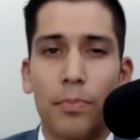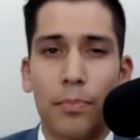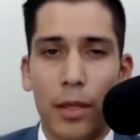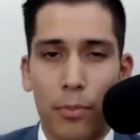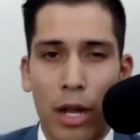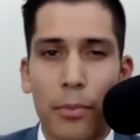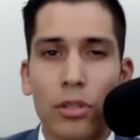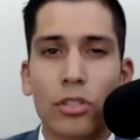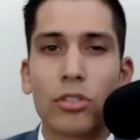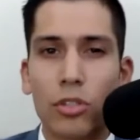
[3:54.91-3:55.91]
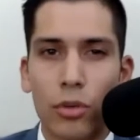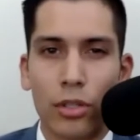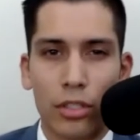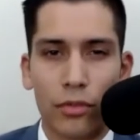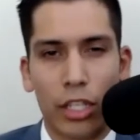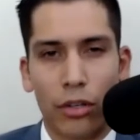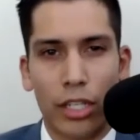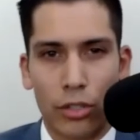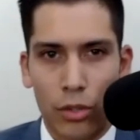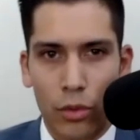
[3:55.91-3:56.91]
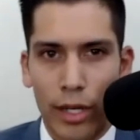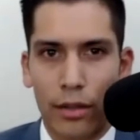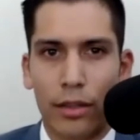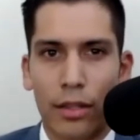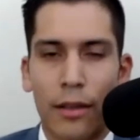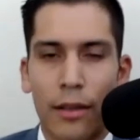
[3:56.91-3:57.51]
be the proper stewards of generational wealth.